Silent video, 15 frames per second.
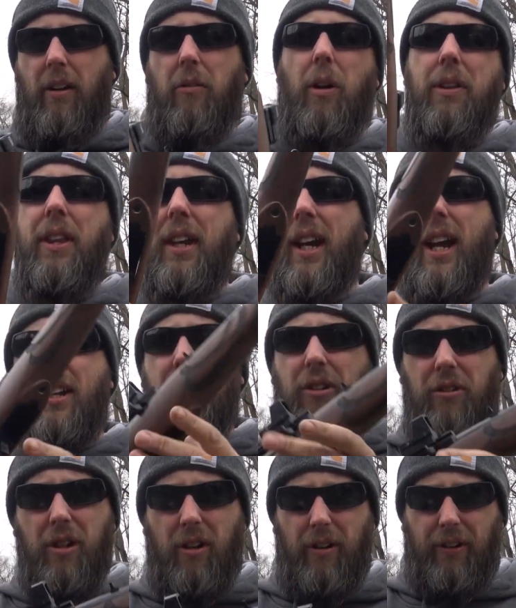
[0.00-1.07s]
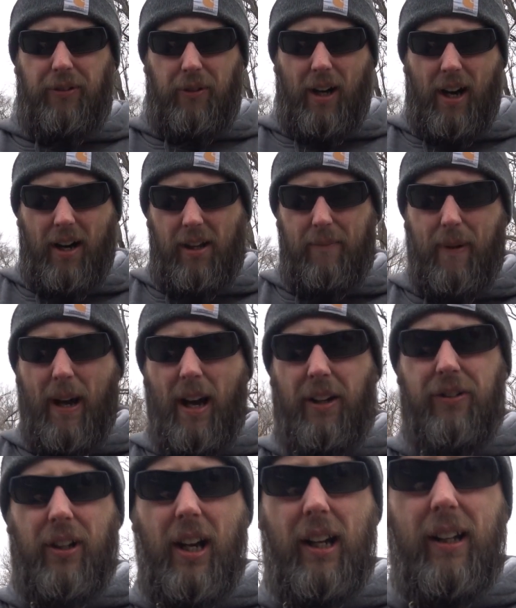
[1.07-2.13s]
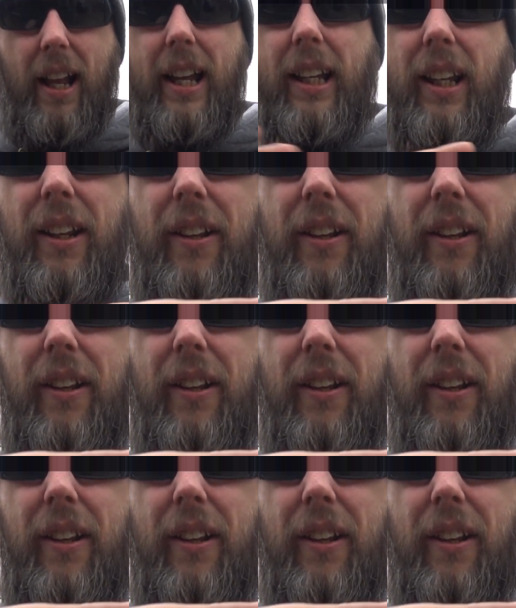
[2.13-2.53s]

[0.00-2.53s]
One thing I do notice right out of the box that I like